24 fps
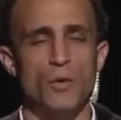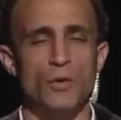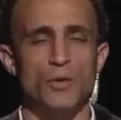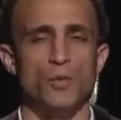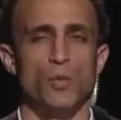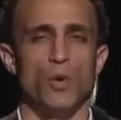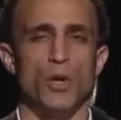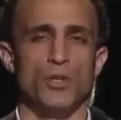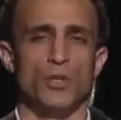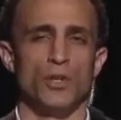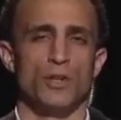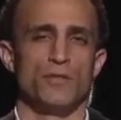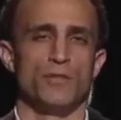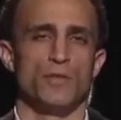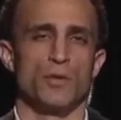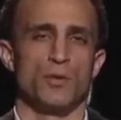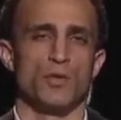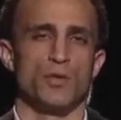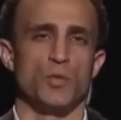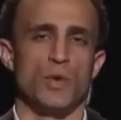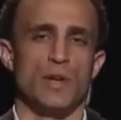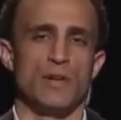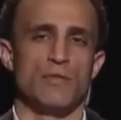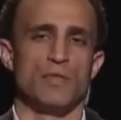always wondered if
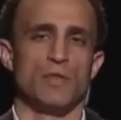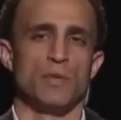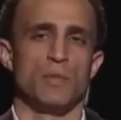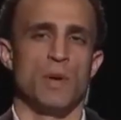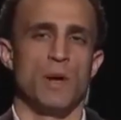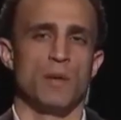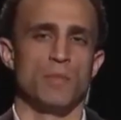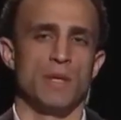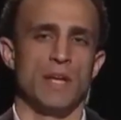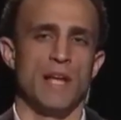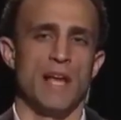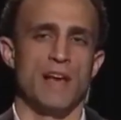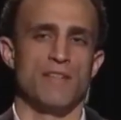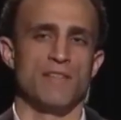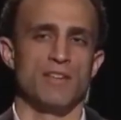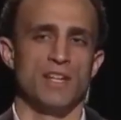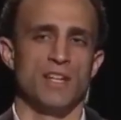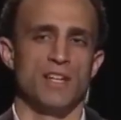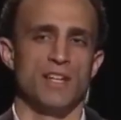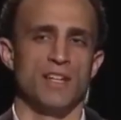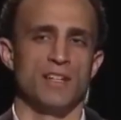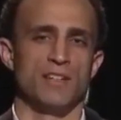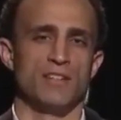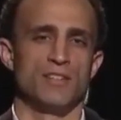there's a way for the public
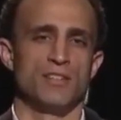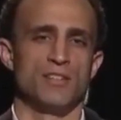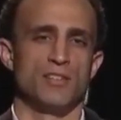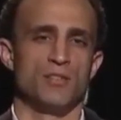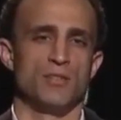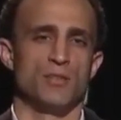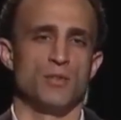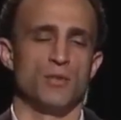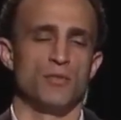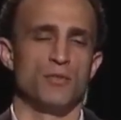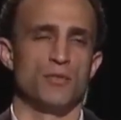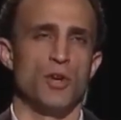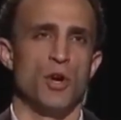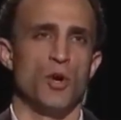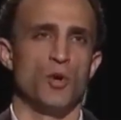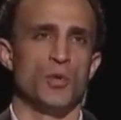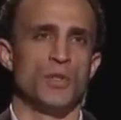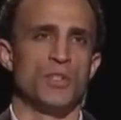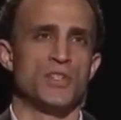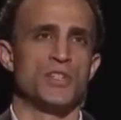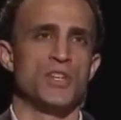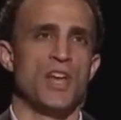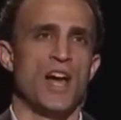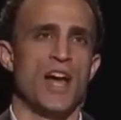advocate to sort of
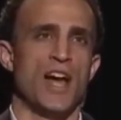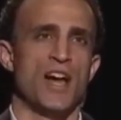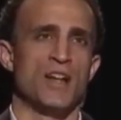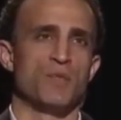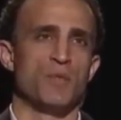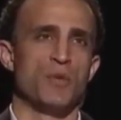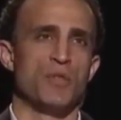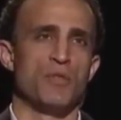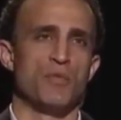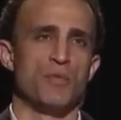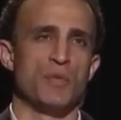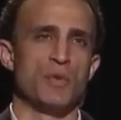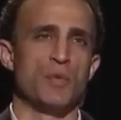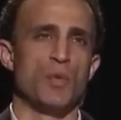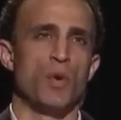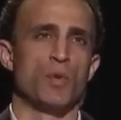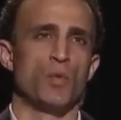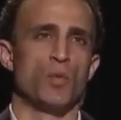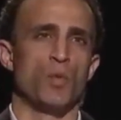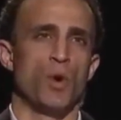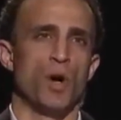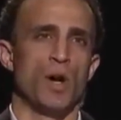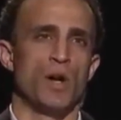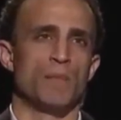coincide with
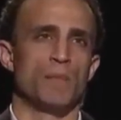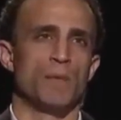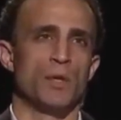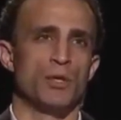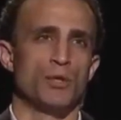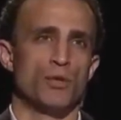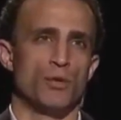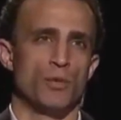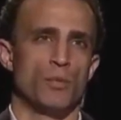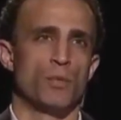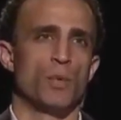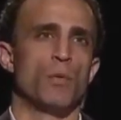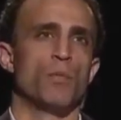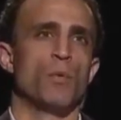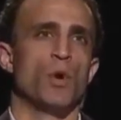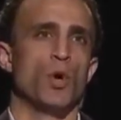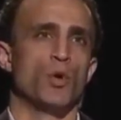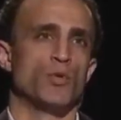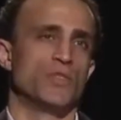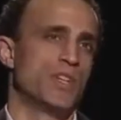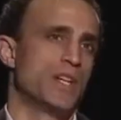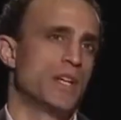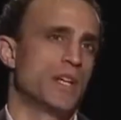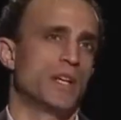311, but you're
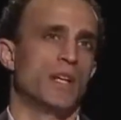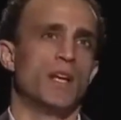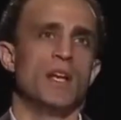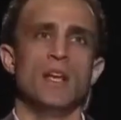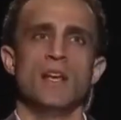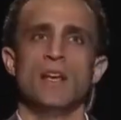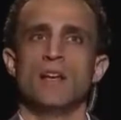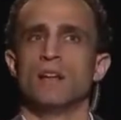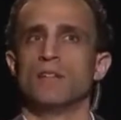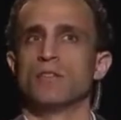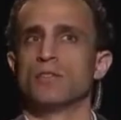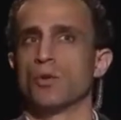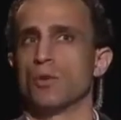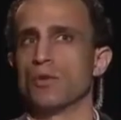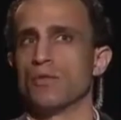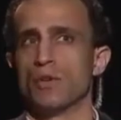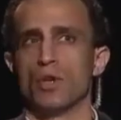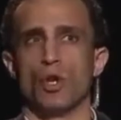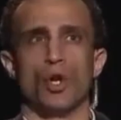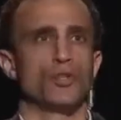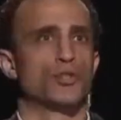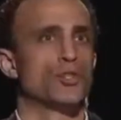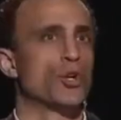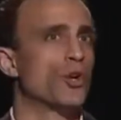proposing sort of
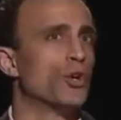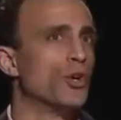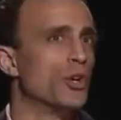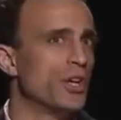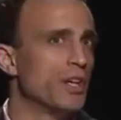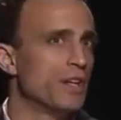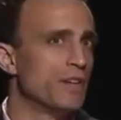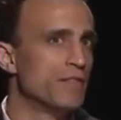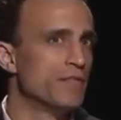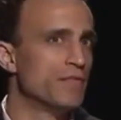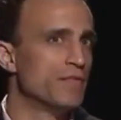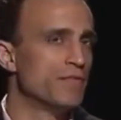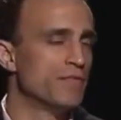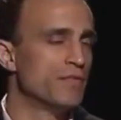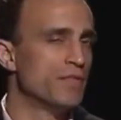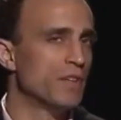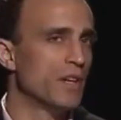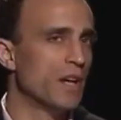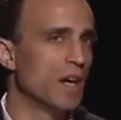an alternative